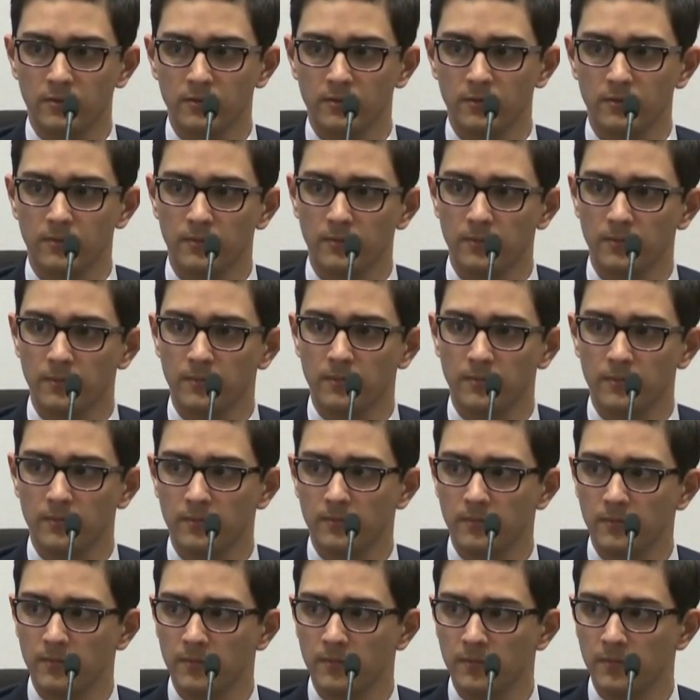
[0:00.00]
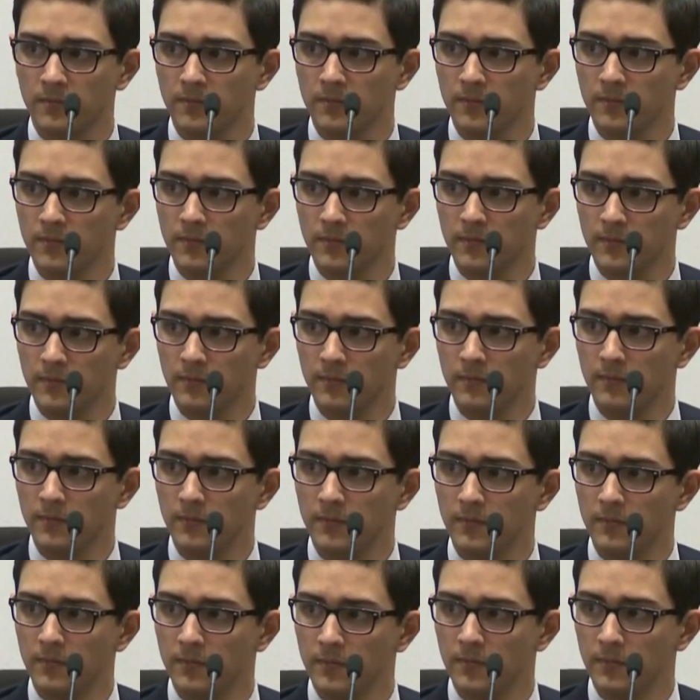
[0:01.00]

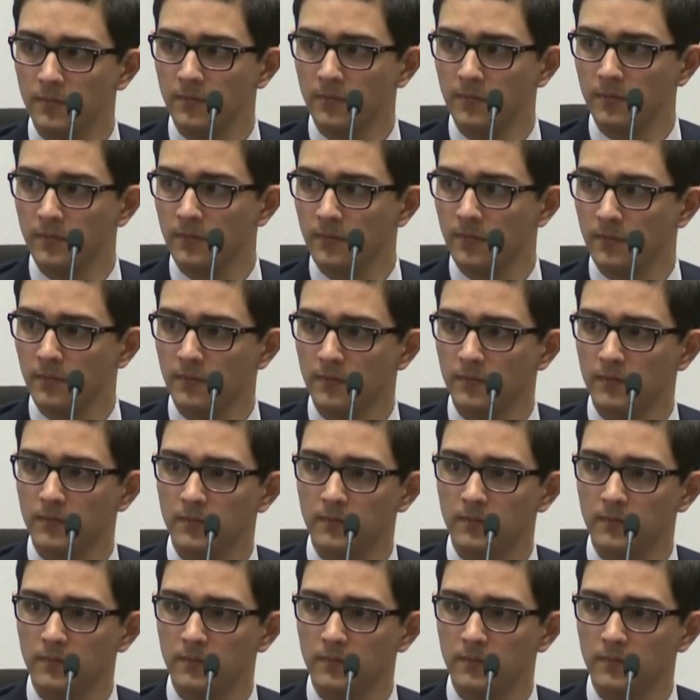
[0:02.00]
No one is speaking in this clip.